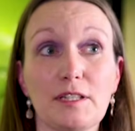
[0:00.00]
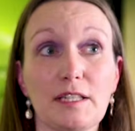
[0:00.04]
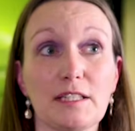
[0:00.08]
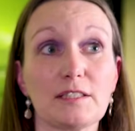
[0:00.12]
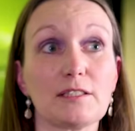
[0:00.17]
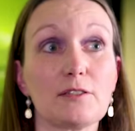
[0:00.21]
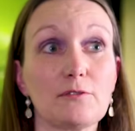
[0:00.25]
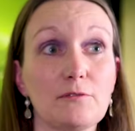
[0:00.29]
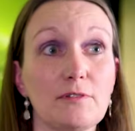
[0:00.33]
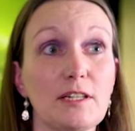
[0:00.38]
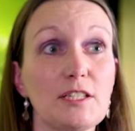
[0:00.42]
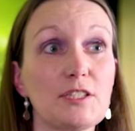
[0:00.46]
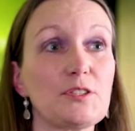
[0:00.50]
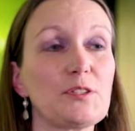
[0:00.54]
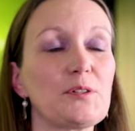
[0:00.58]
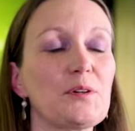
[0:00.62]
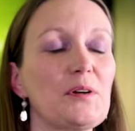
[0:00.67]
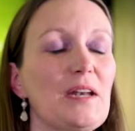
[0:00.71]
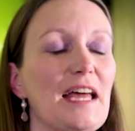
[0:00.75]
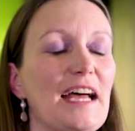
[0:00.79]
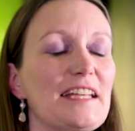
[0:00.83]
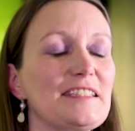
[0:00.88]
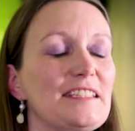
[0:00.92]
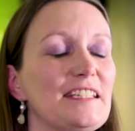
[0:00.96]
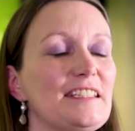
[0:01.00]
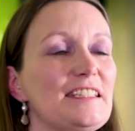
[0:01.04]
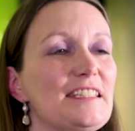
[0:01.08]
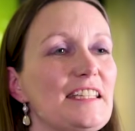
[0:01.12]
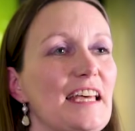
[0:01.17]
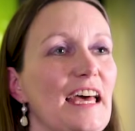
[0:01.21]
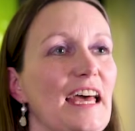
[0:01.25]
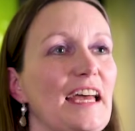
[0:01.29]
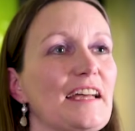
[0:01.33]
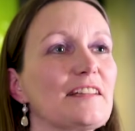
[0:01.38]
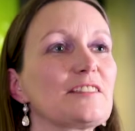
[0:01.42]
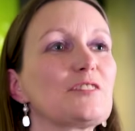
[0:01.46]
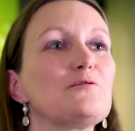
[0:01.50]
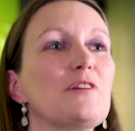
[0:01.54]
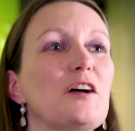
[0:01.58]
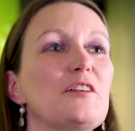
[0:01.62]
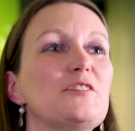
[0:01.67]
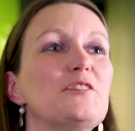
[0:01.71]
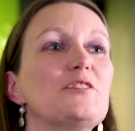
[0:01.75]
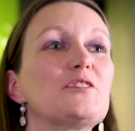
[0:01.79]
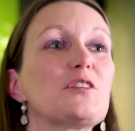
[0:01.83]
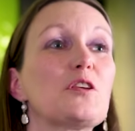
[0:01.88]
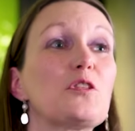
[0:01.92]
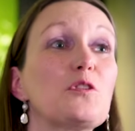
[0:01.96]
in its original Latin text
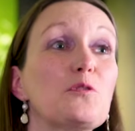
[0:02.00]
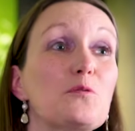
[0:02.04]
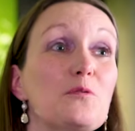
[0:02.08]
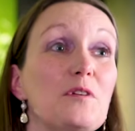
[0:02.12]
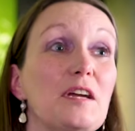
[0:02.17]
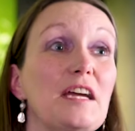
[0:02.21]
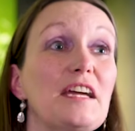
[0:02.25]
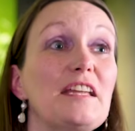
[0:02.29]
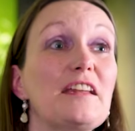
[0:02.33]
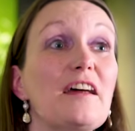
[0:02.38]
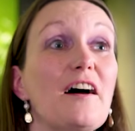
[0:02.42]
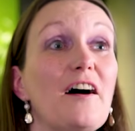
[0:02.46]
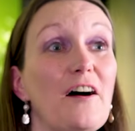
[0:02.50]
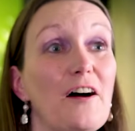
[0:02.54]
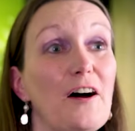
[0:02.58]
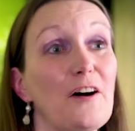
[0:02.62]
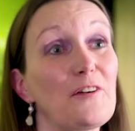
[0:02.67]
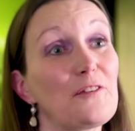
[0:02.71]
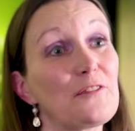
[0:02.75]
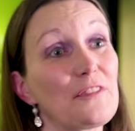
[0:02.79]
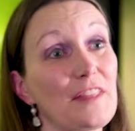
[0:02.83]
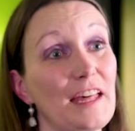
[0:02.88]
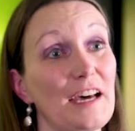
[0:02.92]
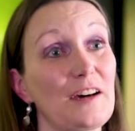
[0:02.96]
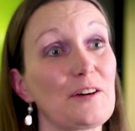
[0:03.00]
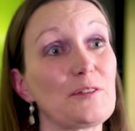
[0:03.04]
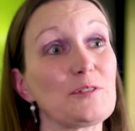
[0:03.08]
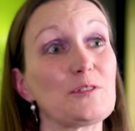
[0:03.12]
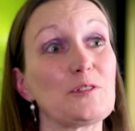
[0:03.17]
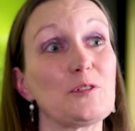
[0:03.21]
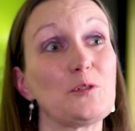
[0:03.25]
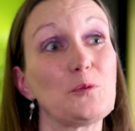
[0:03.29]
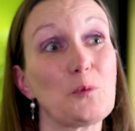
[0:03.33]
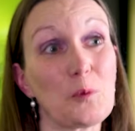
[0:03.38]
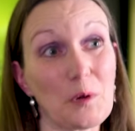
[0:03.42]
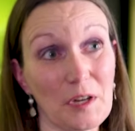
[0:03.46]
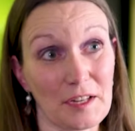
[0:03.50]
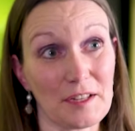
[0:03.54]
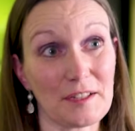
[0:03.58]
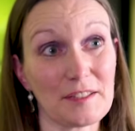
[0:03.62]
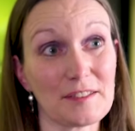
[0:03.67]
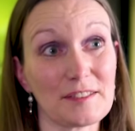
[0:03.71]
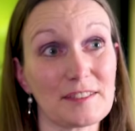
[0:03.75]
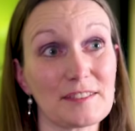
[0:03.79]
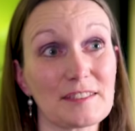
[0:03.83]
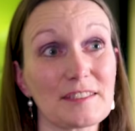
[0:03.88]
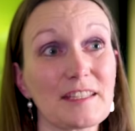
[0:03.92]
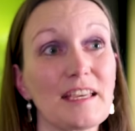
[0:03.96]
runs to 3,500
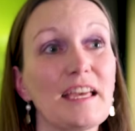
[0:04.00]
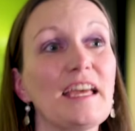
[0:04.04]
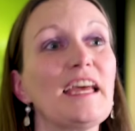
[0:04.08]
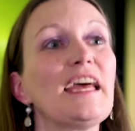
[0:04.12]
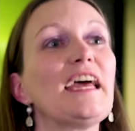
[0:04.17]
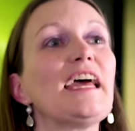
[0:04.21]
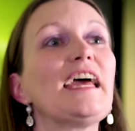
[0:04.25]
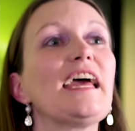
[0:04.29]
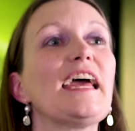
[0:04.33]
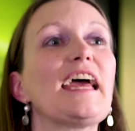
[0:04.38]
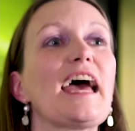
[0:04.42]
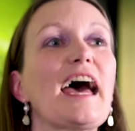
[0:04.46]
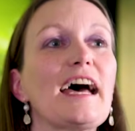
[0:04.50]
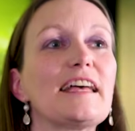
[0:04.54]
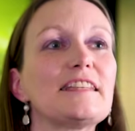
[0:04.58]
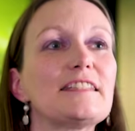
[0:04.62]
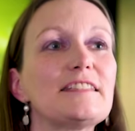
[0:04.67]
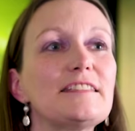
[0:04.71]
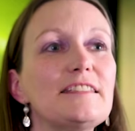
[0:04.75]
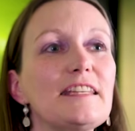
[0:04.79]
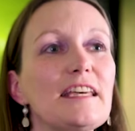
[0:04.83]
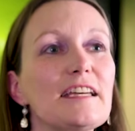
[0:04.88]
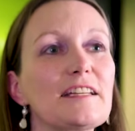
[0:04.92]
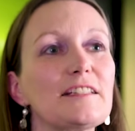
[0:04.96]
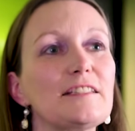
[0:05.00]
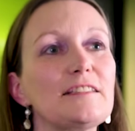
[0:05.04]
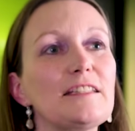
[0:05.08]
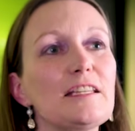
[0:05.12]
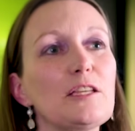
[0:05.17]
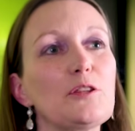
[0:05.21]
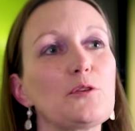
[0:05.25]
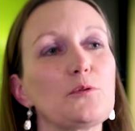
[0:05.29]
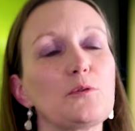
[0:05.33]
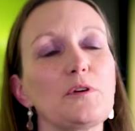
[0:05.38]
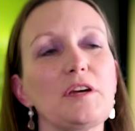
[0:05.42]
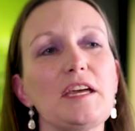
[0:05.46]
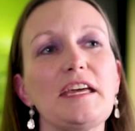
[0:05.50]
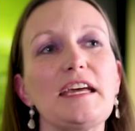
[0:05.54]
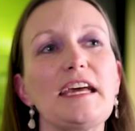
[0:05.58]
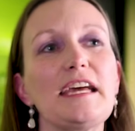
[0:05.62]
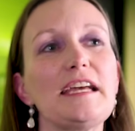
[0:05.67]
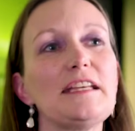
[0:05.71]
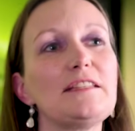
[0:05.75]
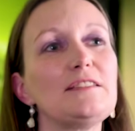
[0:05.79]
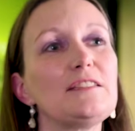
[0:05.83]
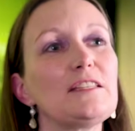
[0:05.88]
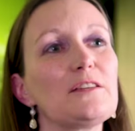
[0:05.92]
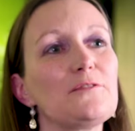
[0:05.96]
words. It has 63
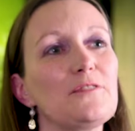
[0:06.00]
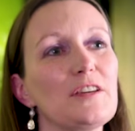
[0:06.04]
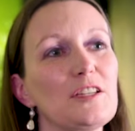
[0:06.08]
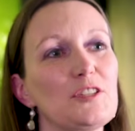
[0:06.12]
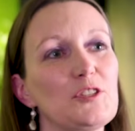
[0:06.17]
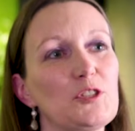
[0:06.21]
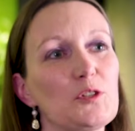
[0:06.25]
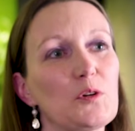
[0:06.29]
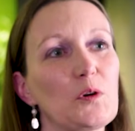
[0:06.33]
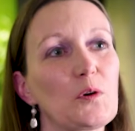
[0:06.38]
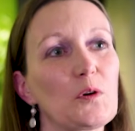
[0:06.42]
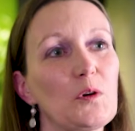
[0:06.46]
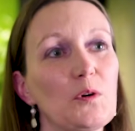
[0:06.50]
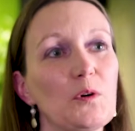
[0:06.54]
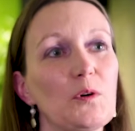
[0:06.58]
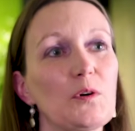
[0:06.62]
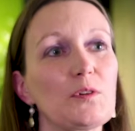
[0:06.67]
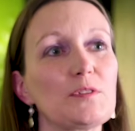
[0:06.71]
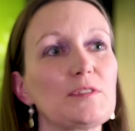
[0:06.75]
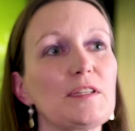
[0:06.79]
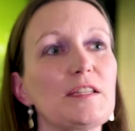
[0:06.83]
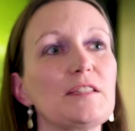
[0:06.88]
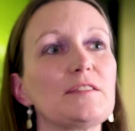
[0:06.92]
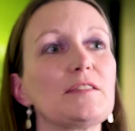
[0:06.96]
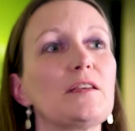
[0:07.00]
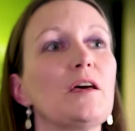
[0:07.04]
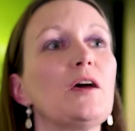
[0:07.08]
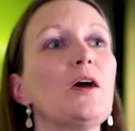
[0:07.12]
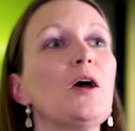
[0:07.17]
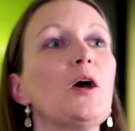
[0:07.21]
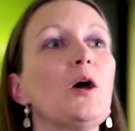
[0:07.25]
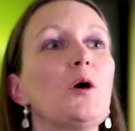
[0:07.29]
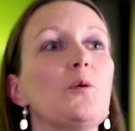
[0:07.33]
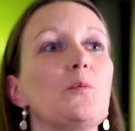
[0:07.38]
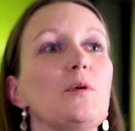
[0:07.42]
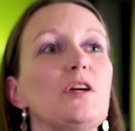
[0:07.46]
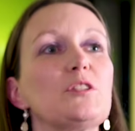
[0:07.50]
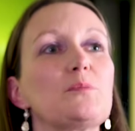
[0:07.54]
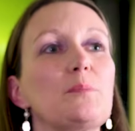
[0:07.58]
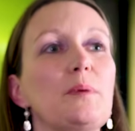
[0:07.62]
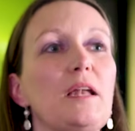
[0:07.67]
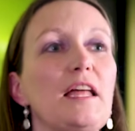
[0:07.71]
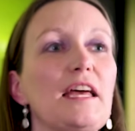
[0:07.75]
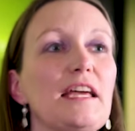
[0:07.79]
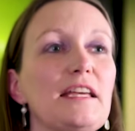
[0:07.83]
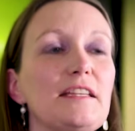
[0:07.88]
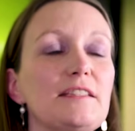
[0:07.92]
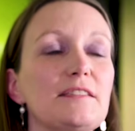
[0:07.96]
individual clauses which
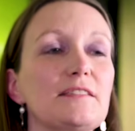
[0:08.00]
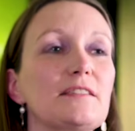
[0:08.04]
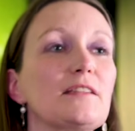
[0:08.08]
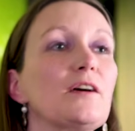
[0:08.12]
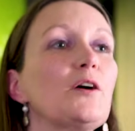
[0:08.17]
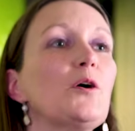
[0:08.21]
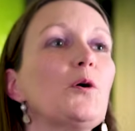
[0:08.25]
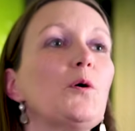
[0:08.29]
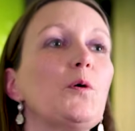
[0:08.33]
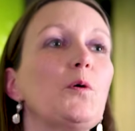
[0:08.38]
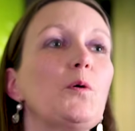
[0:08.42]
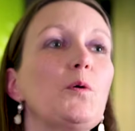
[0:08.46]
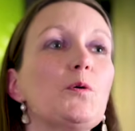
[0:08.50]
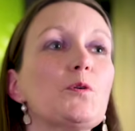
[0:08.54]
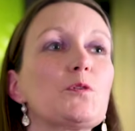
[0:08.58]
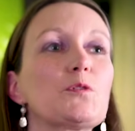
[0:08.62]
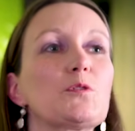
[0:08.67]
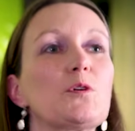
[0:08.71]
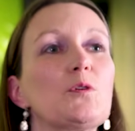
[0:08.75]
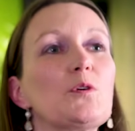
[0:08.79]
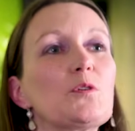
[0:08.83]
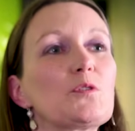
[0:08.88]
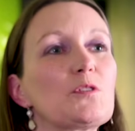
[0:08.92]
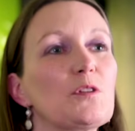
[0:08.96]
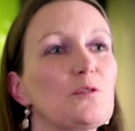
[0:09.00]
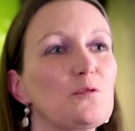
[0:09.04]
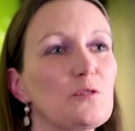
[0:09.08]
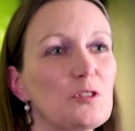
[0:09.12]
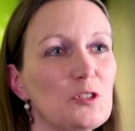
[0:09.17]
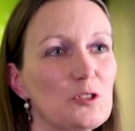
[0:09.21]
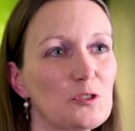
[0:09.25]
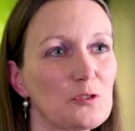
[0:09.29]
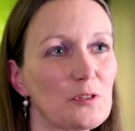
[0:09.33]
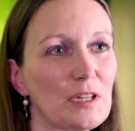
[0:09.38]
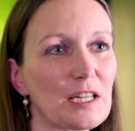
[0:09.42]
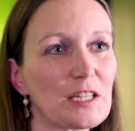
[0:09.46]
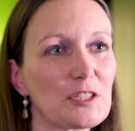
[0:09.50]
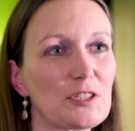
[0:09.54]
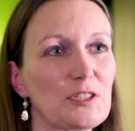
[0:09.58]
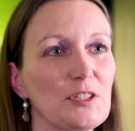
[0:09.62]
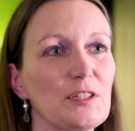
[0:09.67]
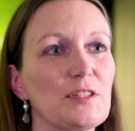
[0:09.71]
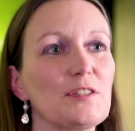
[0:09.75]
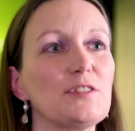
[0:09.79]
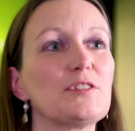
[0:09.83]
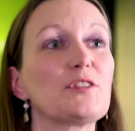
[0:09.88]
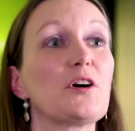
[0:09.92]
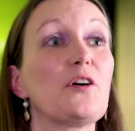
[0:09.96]
place all sorts of
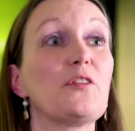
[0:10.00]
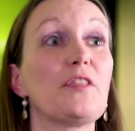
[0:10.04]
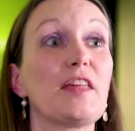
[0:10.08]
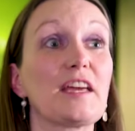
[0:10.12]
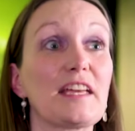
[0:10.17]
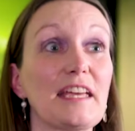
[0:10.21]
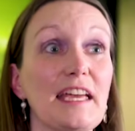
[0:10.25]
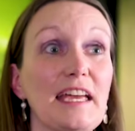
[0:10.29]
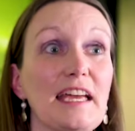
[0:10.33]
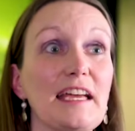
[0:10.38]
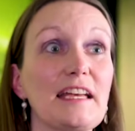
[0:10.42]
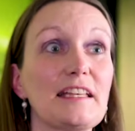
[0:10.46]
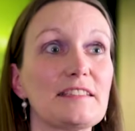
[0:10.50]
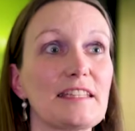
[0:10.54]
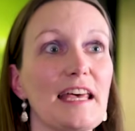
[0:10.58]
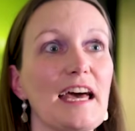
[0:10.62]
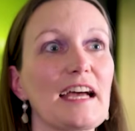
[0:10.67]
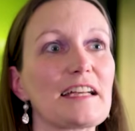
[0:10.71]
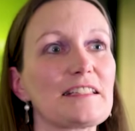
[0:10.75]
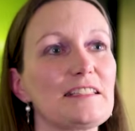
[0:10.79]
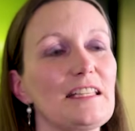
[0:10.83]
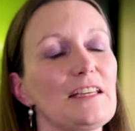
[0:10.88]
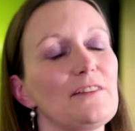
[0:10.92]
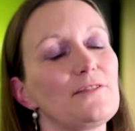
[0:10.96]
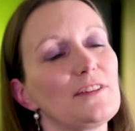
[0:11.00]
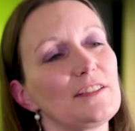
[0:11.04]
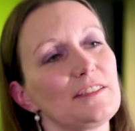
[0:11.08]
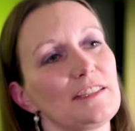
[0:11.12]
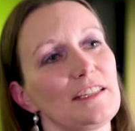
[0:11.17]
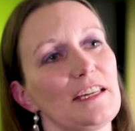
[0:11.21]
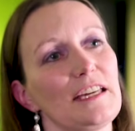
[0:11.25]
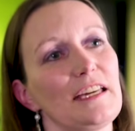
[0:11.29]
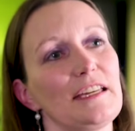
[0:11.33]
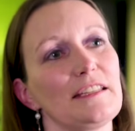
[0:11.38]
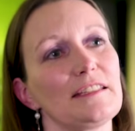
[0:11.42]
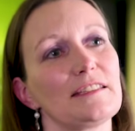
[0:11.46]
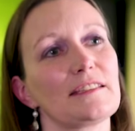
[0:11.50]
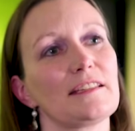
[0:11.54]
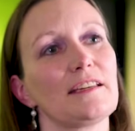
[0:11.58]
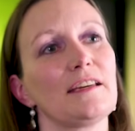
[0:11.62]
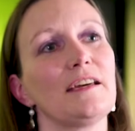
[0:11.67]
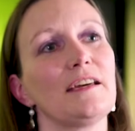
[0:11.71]
restrictions on the king's activities.